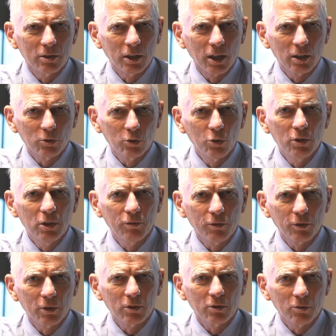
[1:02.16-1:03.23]
there are two
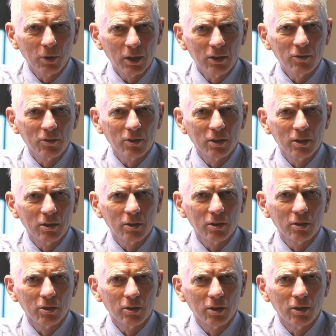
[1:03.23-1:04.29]
different trends in uh,
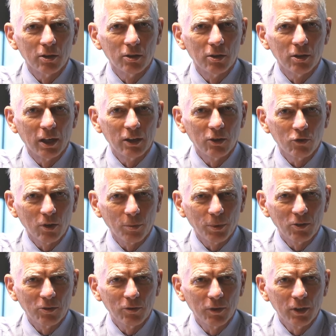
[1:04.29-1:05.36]
uh, Asia
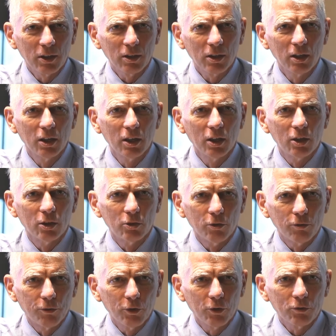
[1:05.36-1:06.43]
Pacific.
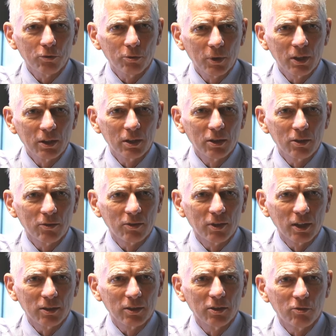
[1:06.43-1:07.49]
The first trend is
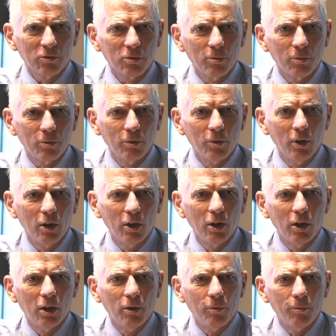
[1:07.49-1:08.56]
that it's a
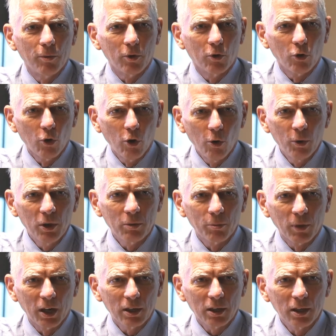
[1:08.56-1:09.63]
growing
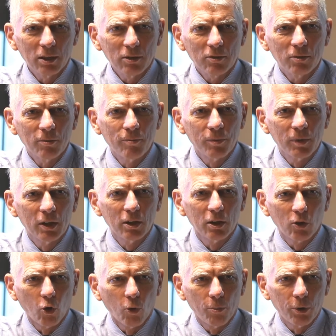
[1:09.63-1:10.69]
market
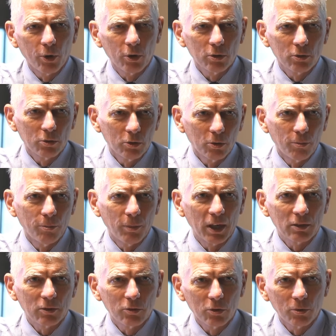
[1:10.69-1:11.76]
compared to the
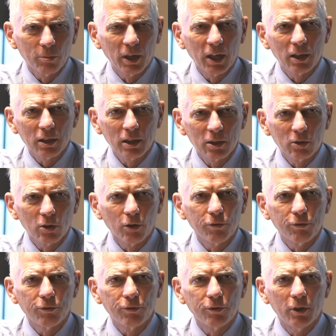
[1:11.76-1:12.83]
mature market
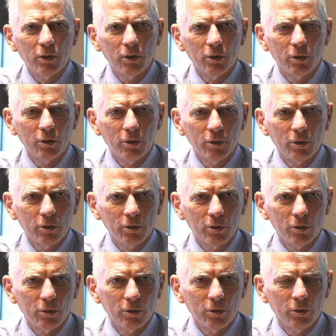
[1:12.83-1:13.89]
of uh,
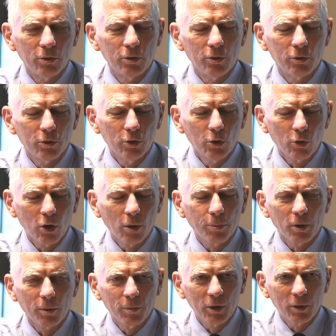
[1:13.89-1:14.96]
uh,
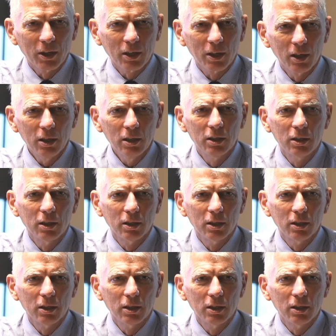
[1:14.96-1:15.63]
Europe, America,